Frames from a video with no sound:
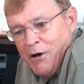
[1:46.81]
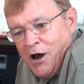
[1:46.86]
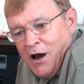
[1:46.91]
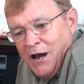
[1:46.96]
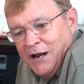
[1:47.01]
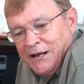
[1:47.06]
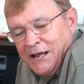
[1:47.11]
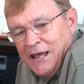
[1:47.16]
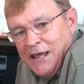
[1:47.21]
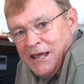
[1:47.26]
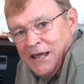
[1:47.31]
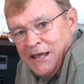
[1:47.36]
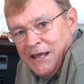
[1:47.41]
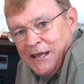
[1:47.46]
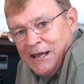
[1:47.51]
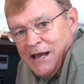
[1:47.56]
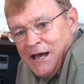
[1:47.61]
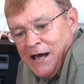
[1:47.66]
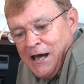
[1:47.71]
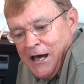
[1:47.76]
on
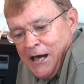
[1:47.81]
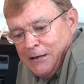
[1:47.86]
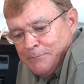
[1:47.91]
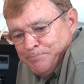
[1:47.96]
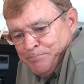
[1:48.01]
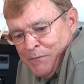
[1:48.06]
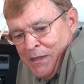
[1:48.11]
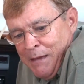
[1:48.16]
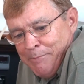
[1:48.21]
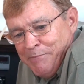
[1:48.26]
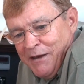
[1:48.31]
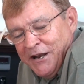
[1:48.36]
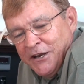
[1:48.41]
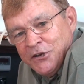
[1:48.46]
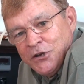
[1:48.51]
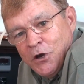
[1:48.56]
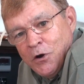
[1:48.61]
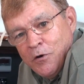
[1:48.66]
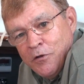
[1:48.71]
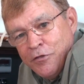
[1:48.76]
a
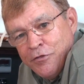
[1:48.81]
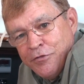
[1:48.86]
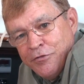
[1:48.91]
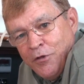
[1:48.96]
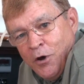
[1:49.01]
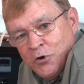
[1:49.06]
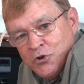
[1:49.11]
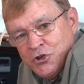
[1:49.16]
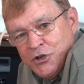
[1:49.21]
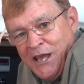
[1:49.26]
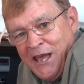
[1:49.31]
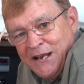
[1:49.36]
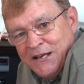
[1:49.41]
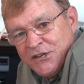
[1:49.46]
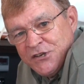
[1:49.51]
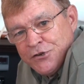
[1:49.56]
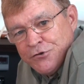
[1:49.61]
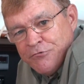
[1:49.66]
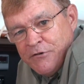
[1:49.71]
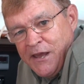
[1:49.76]
Beneteau
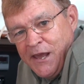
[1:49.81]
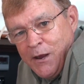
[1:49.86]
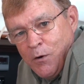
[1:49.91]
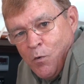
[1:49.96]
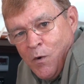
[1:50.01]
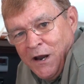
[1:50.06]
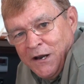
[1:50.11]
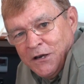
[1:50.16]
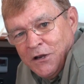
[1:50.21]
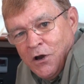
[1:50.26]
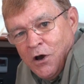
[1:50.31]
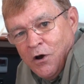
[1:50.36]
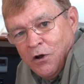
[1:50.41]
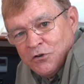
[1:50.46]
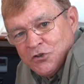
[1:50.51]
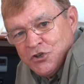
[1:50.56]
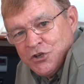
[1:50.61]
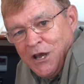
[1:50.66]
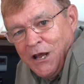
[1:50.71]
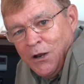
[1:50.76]
Oceanus 381
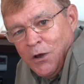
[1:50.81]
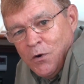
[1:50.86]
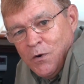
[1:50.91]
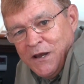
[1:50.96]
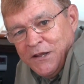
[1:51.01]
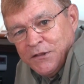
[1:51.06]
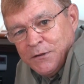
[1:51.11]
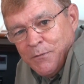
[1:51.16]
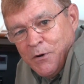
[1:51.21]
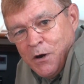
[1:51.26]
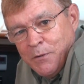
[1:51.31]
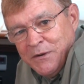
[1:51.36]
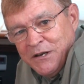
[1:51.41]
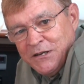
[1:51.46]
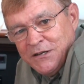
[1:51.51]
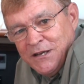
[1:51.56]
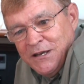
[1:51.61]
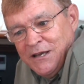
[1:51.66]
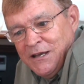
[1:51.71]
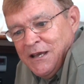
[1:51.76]
called Cello at the moment,